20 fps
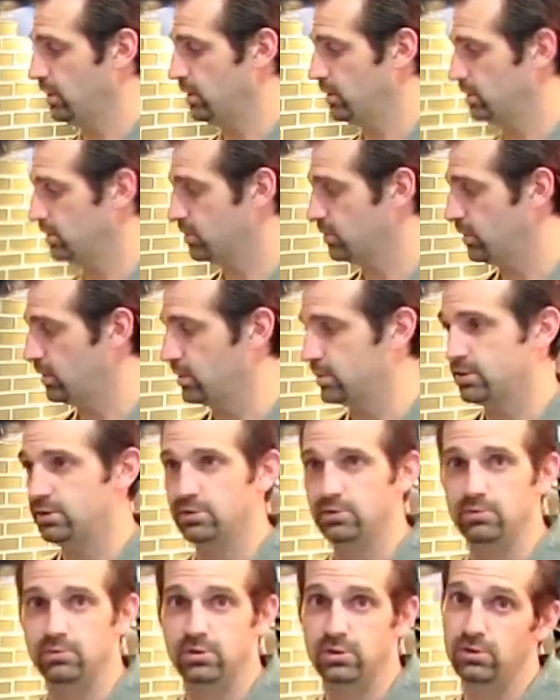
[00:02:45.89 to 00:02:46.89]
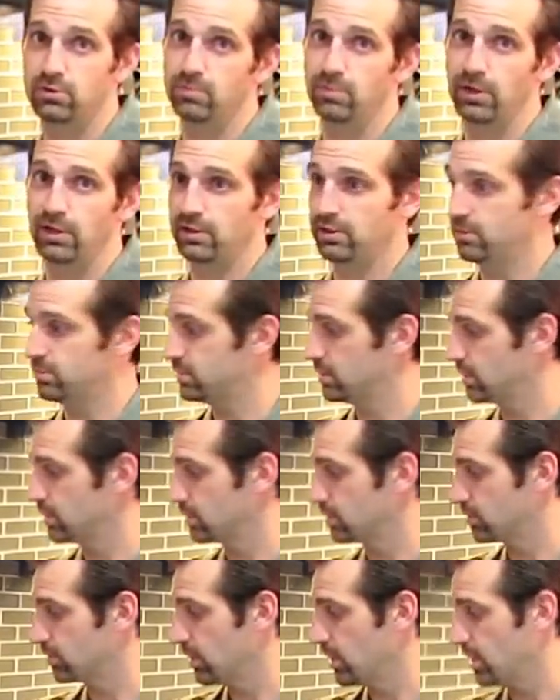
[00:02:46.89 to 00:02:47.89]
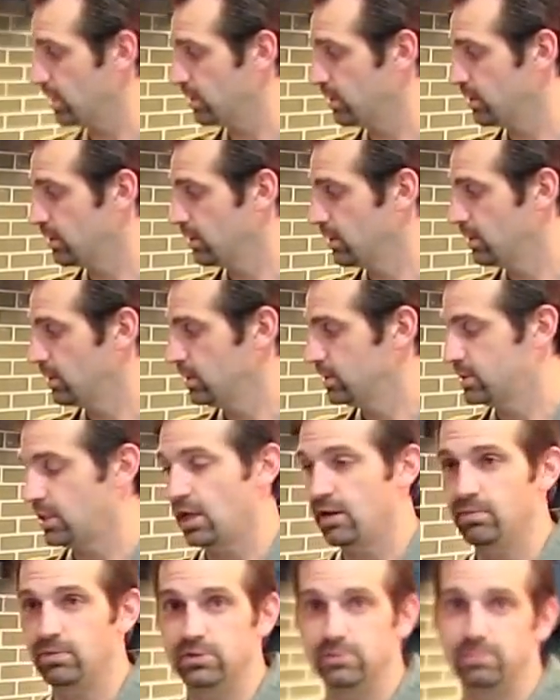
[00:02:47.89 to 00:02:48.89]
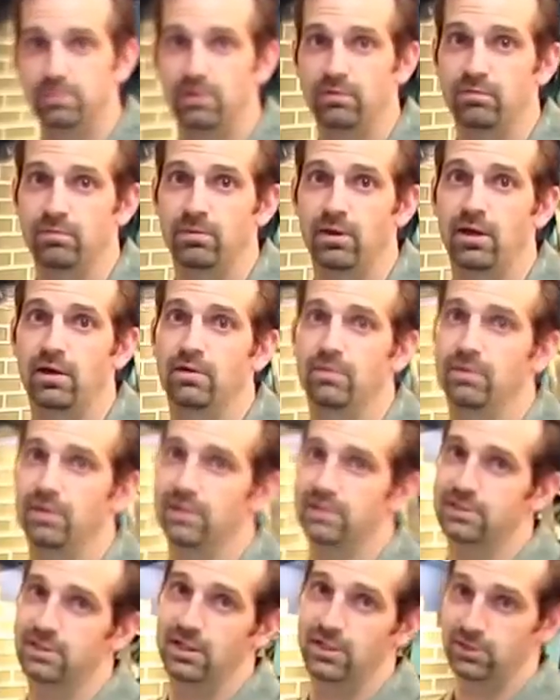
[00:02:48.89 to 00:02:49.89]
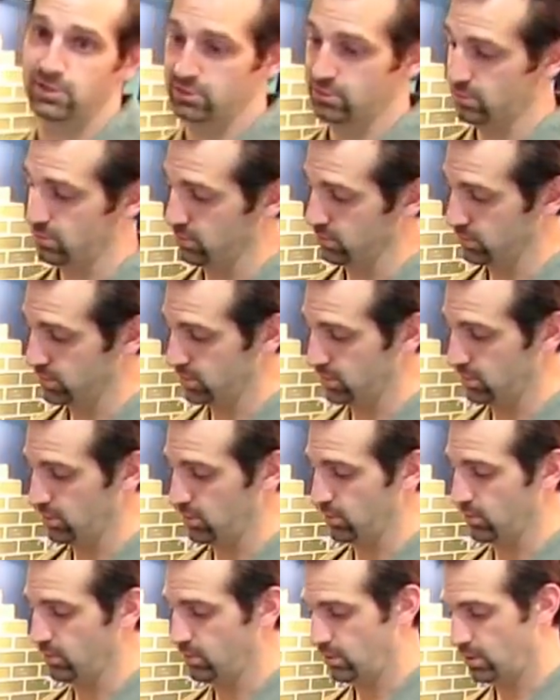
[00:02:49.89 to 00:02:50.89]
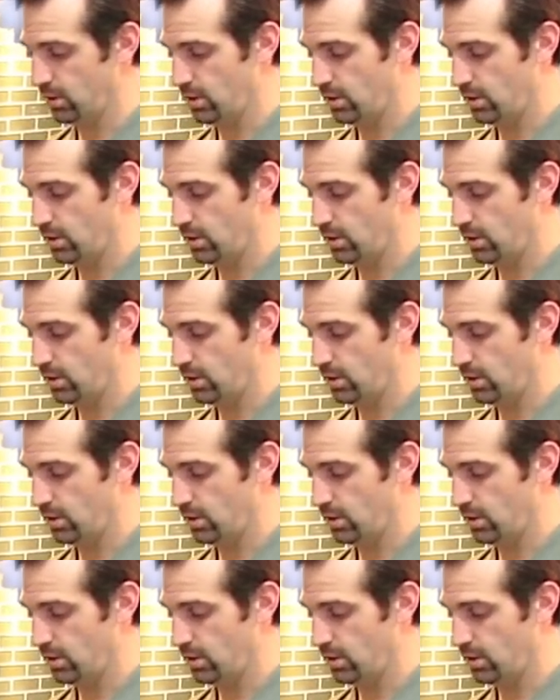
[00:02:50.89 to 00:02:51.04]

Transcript: He equated to 2 bay leaves are great, 10 must be even better. Well, that's not true. So